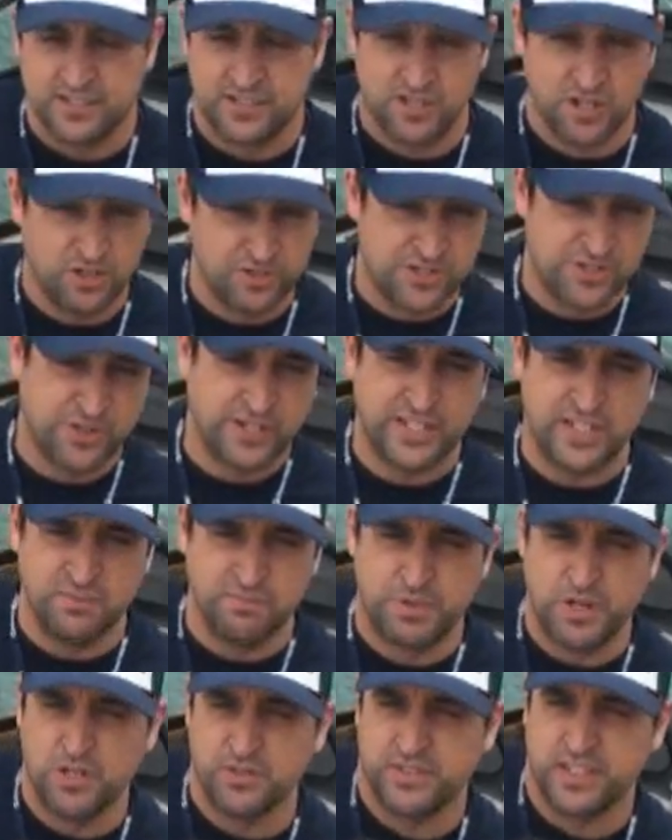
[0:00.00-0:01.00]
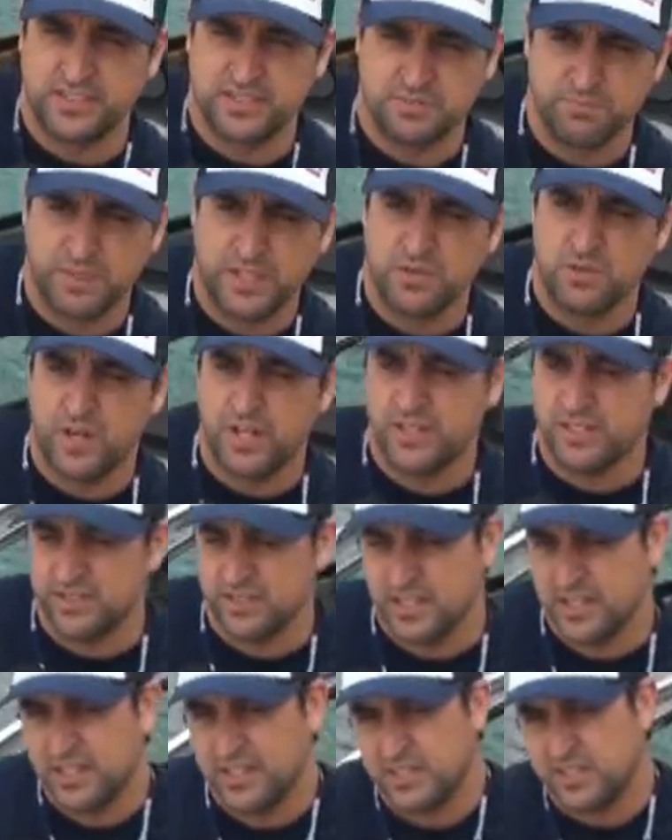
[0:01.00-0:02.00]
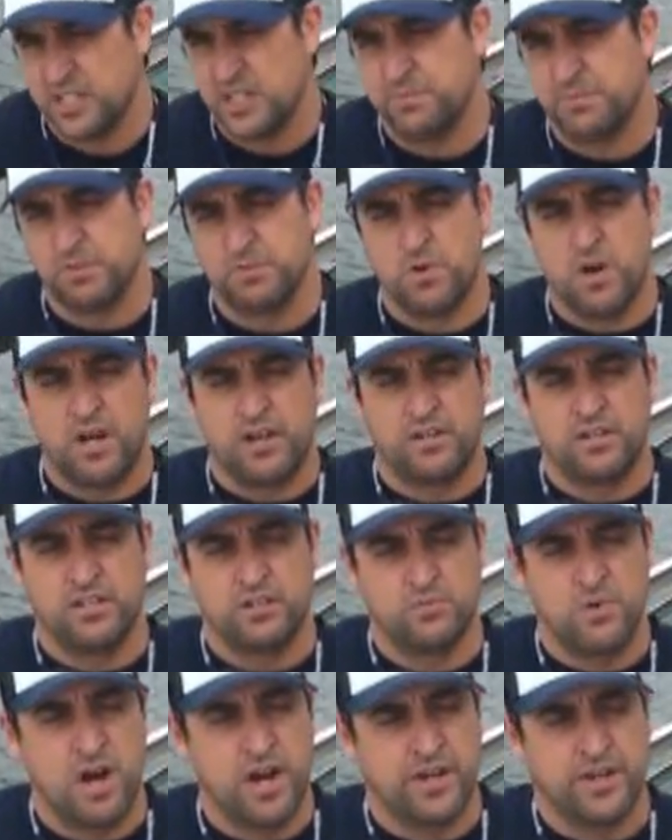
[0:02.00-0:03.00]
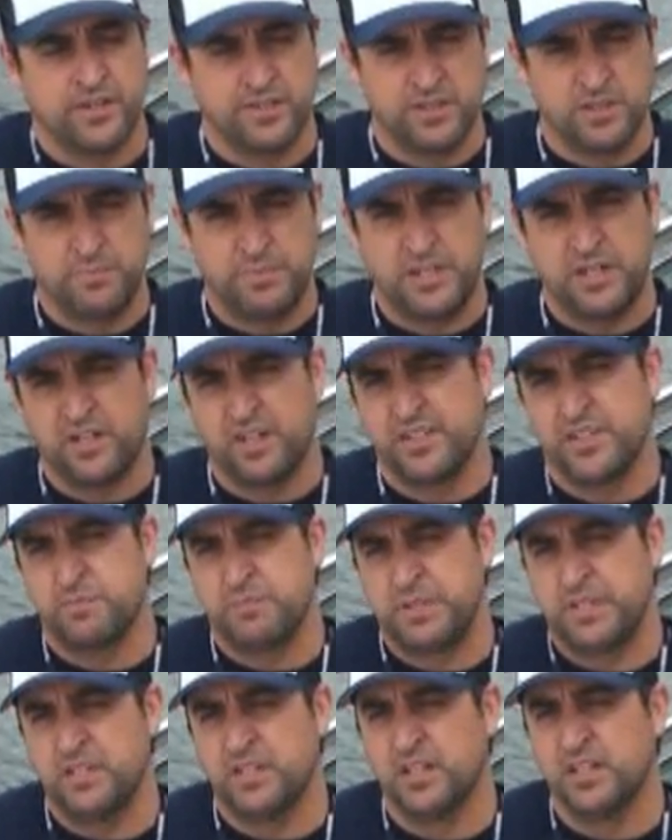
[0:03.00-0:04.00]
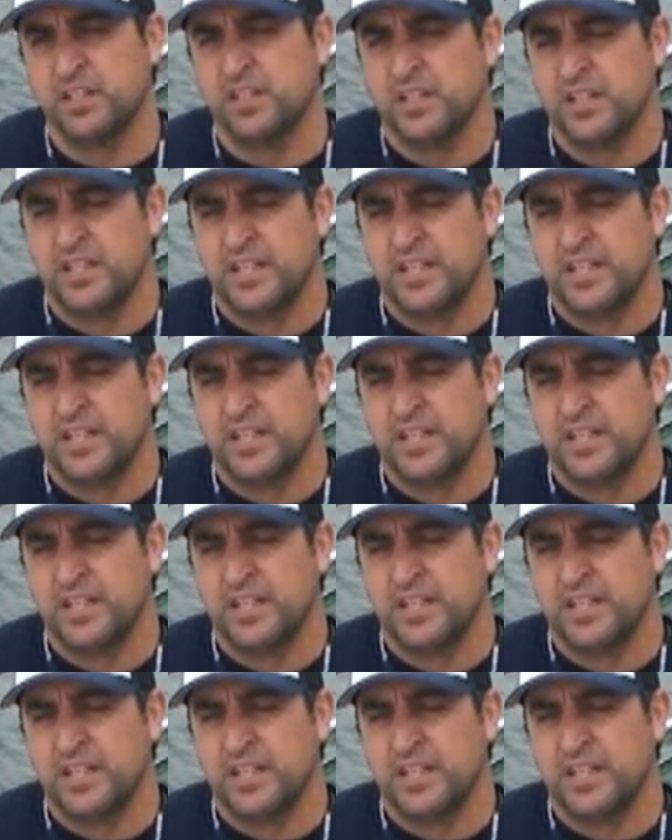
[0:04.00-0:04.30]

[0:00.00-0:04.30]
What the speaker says: Don't drink and boat, that's a big one. Keep the water on the water and the beer on the pier.